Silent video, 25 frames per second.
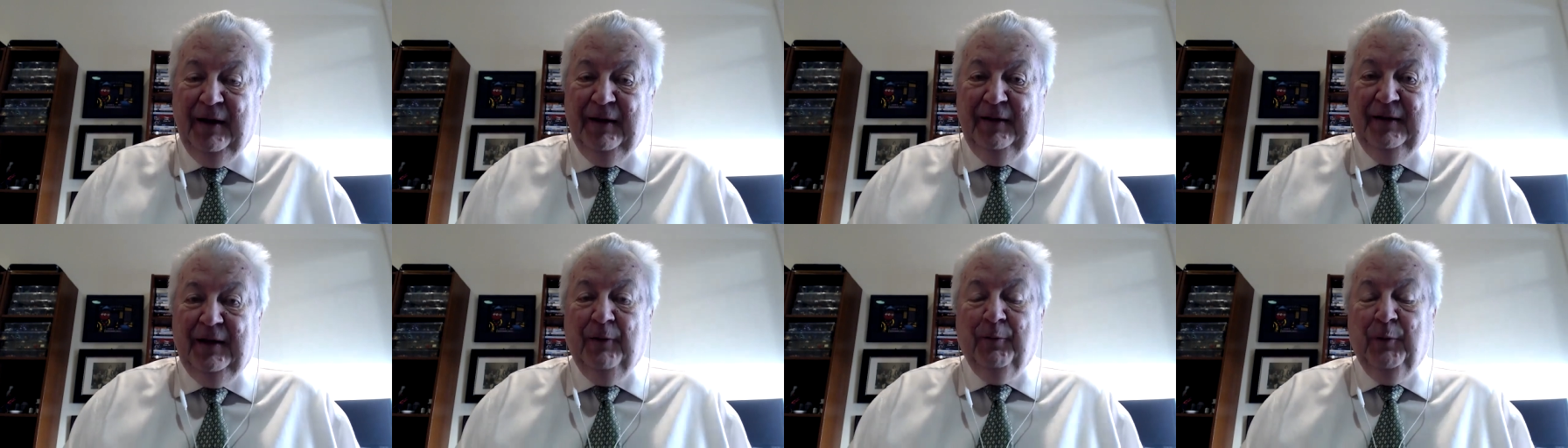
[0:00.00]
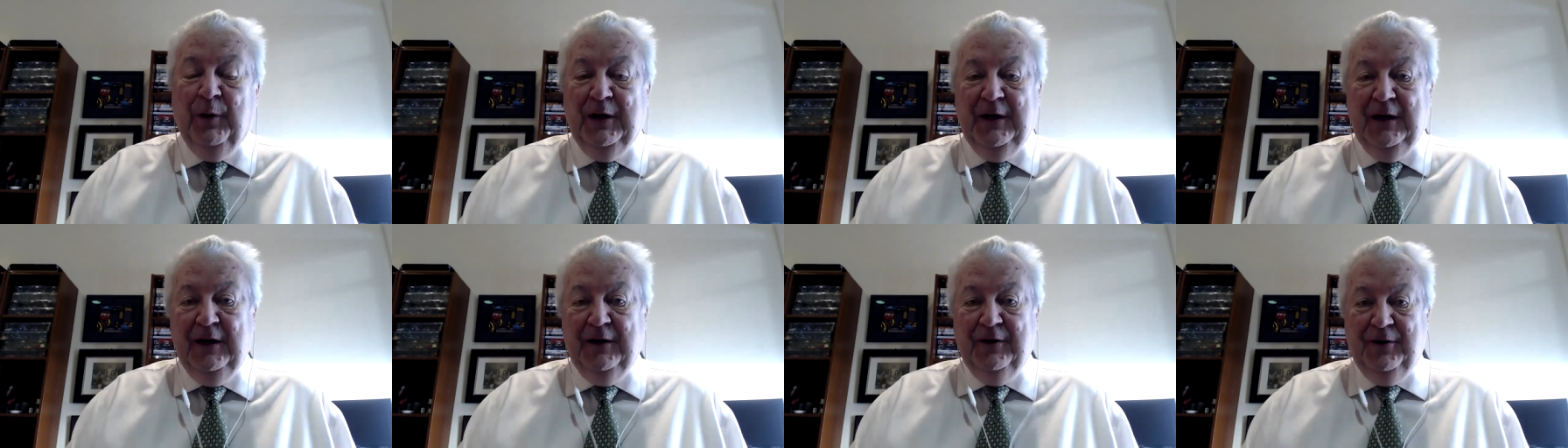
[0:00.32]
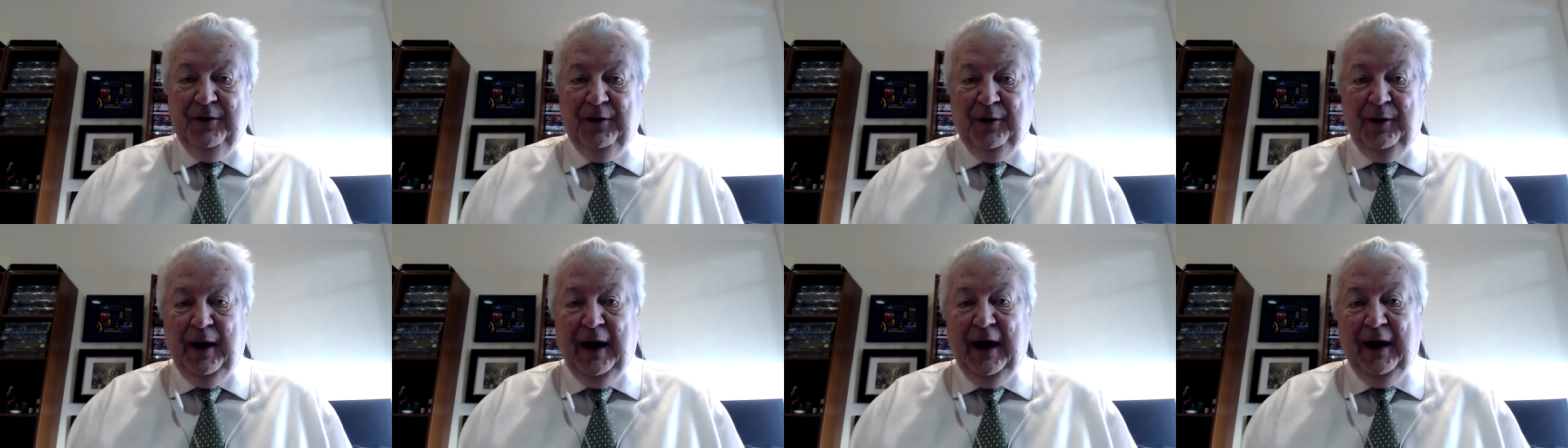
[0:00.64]
that we didn't
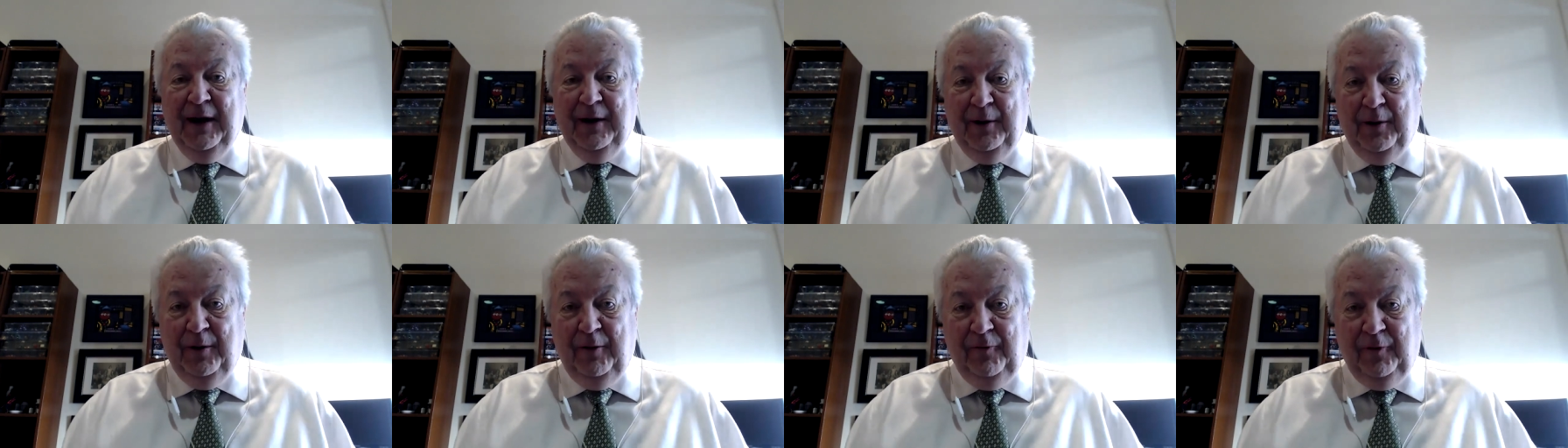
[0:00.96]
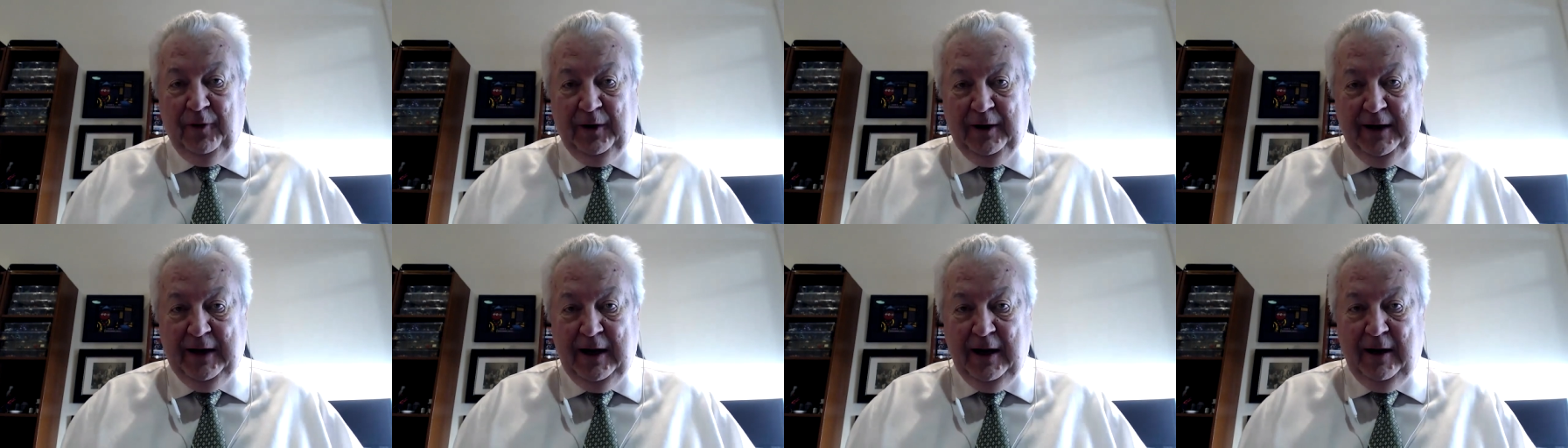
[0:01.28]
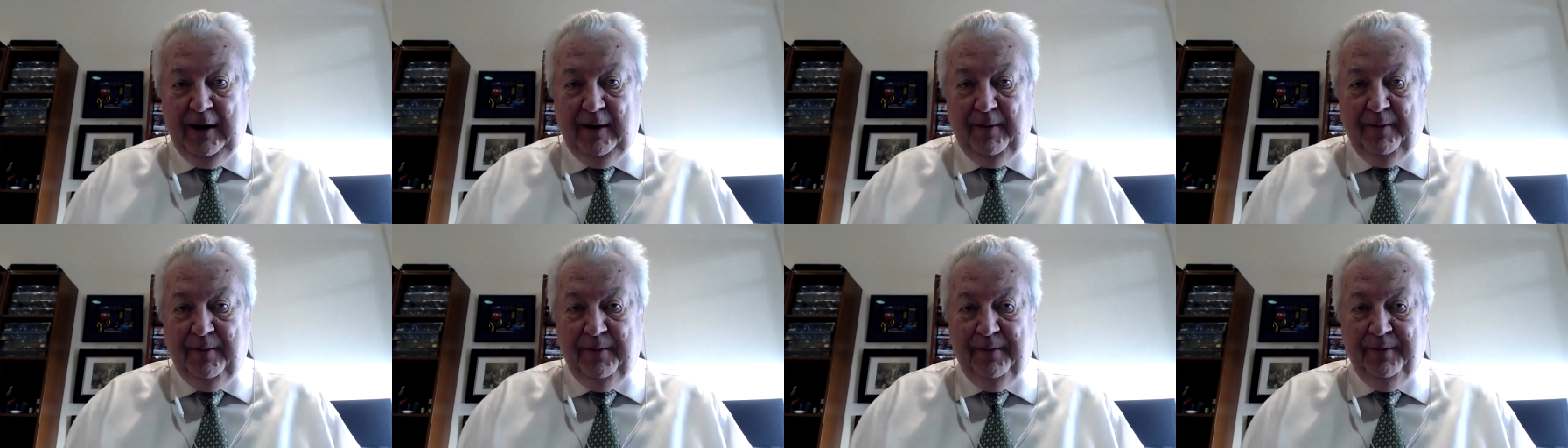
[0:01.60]
know how to
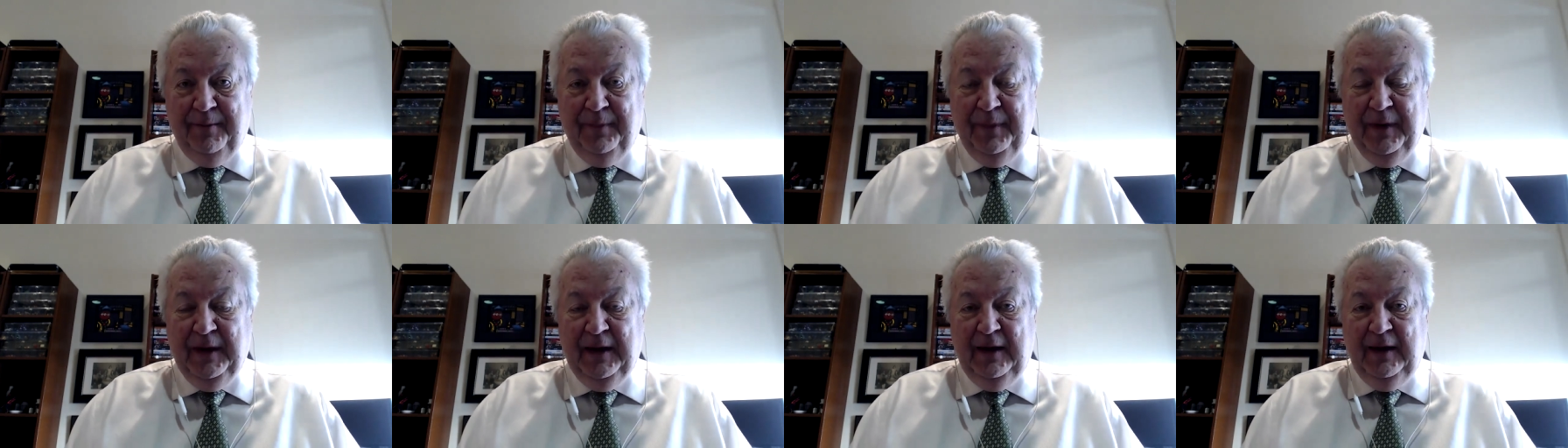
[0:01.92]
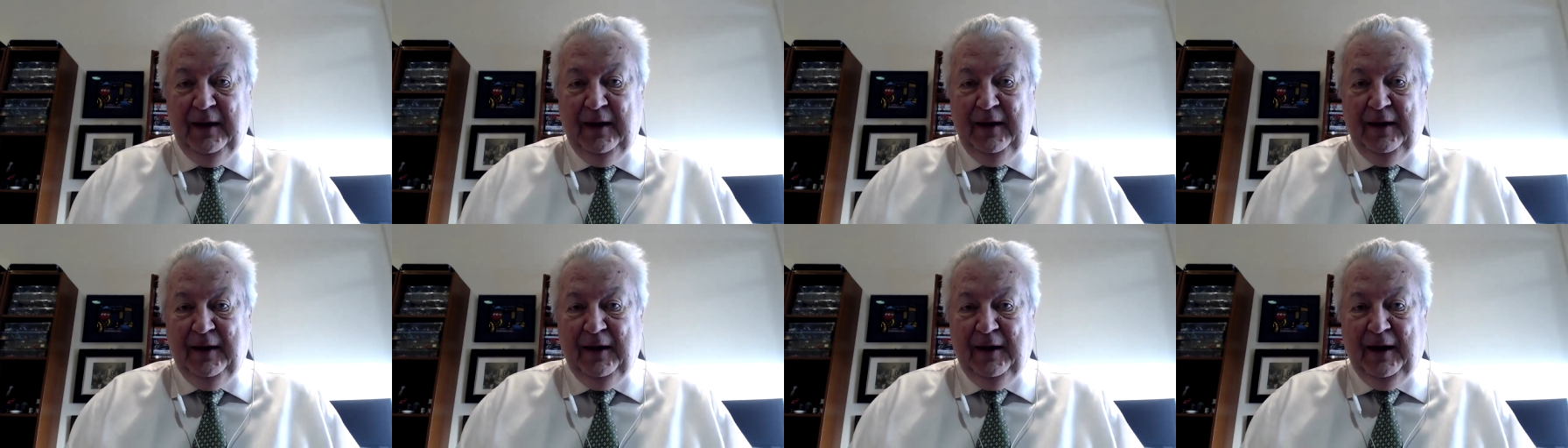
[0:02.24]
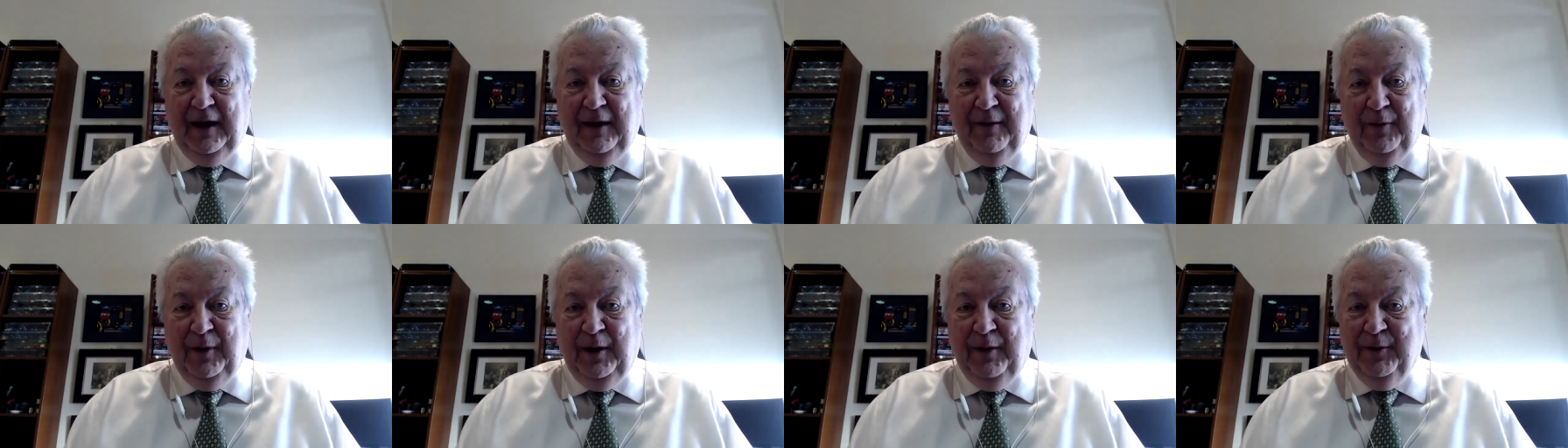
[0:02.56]
overcome,
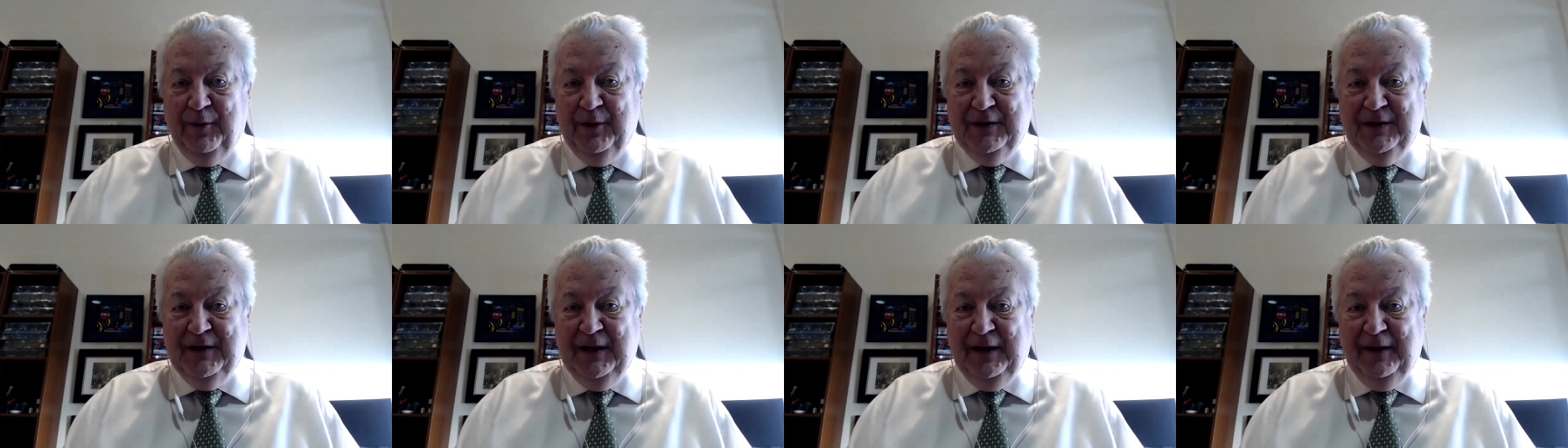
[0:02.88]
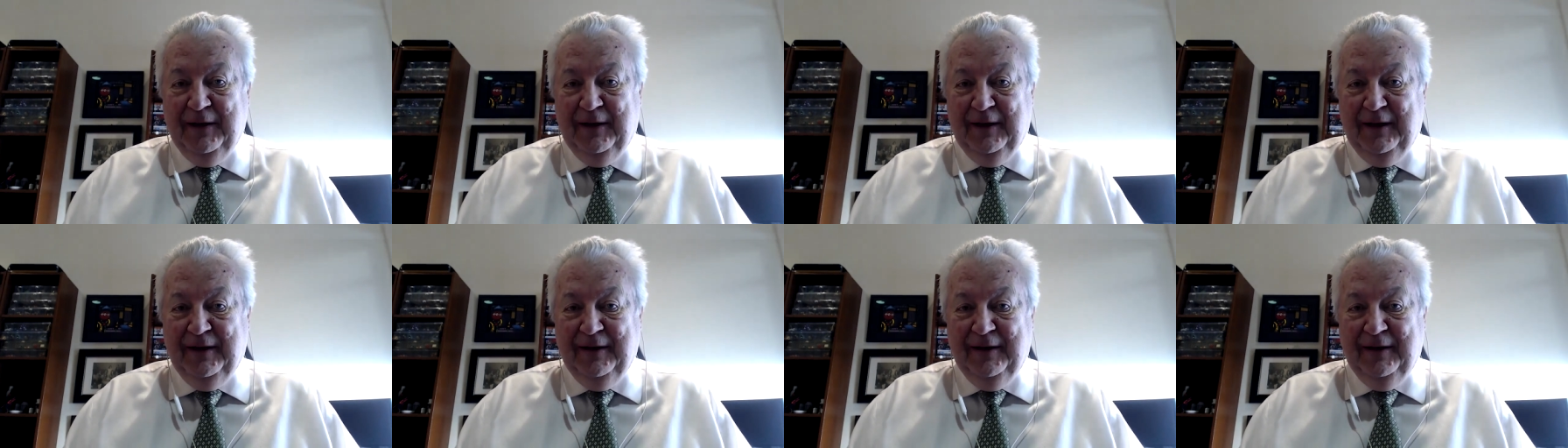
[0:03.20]
I would say,